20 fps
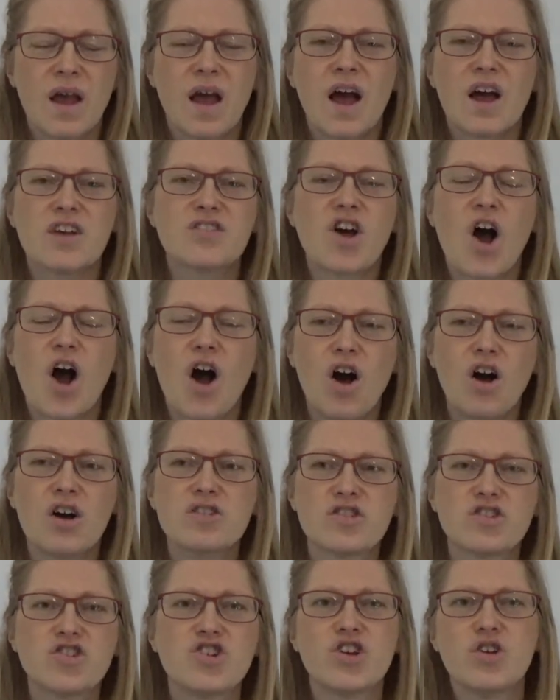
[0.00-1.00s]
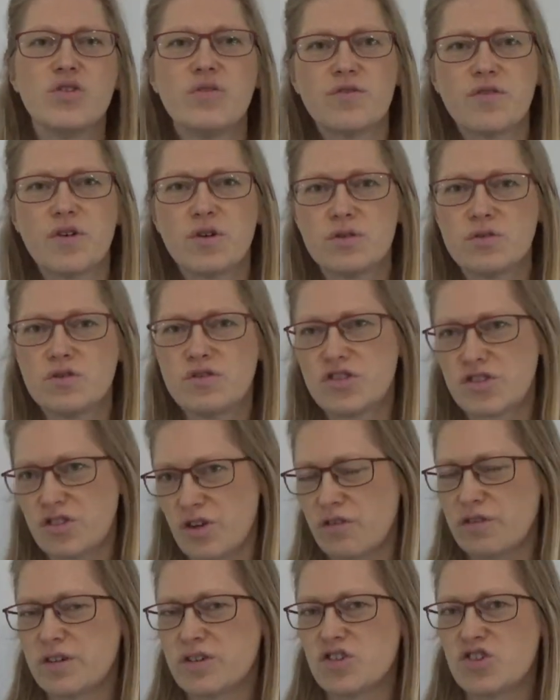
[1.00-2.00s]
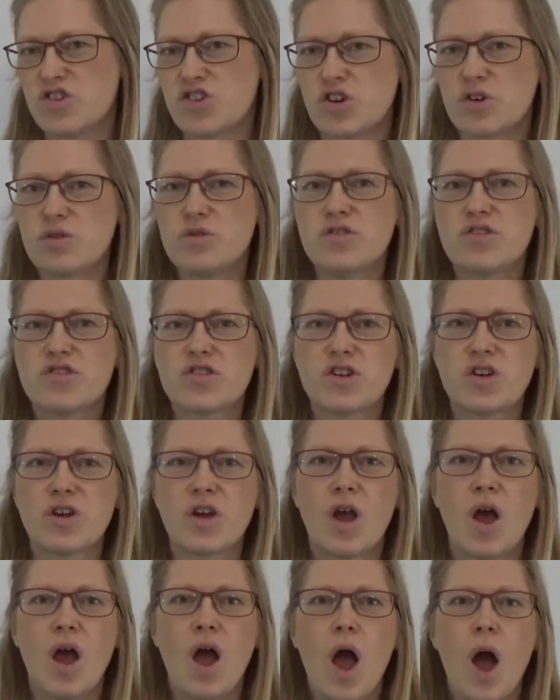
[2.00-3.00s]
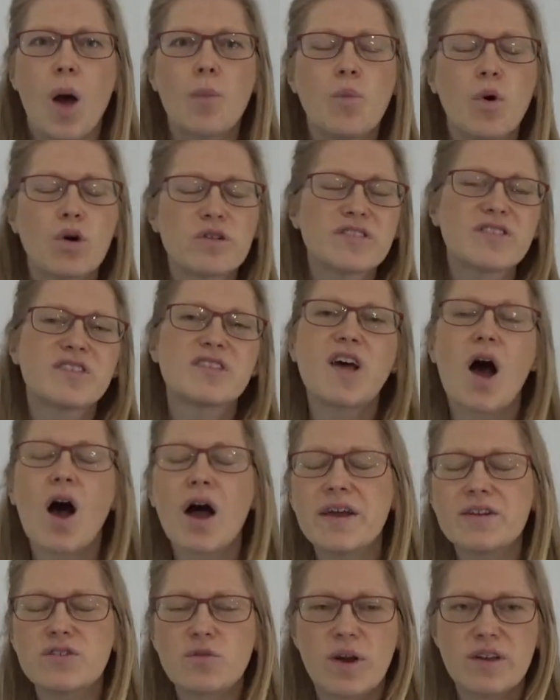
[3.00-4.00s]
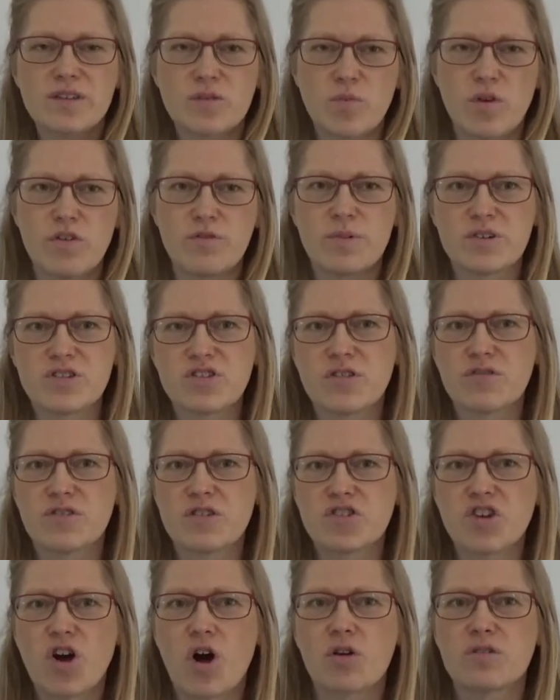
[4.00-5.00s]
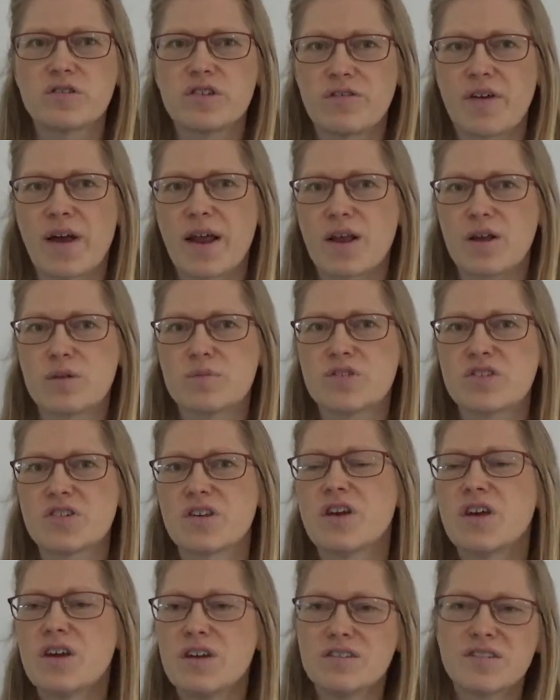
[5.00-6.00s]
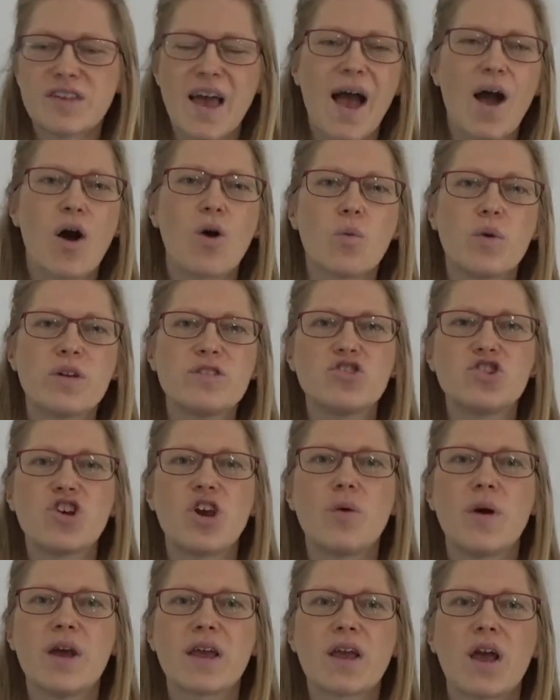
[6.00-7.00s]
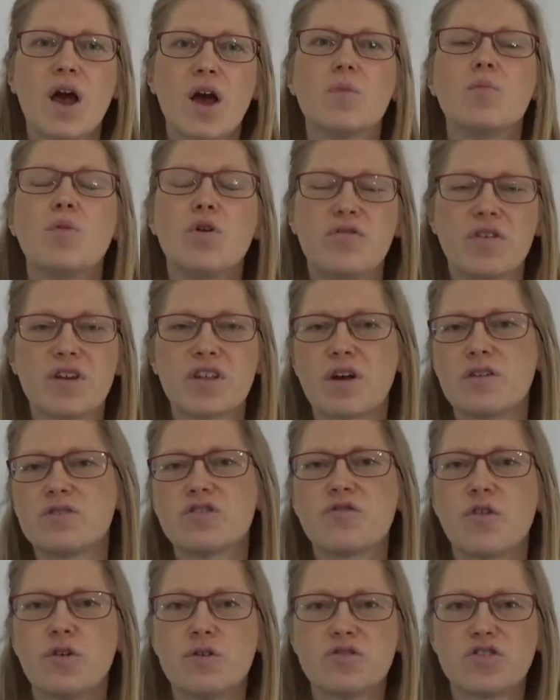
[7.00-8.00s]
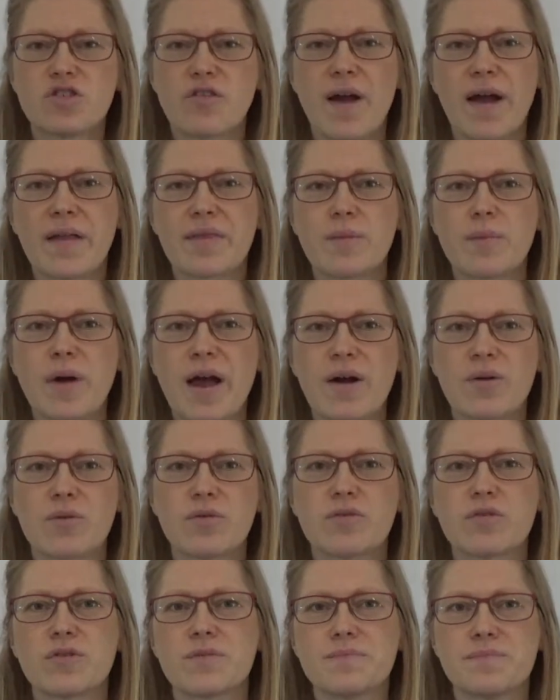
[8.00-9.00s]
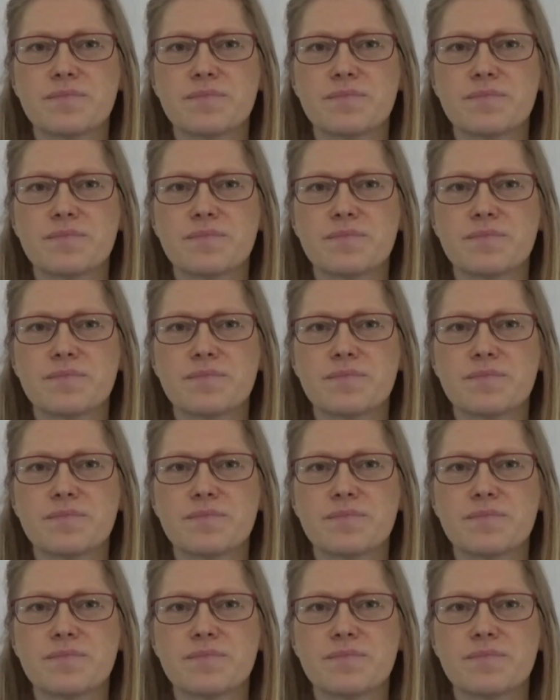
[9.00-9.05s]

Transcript: As harder chew foods are introduced, a more sideways movement of the tongue develops to help with chewing and moving those foods around the mouth.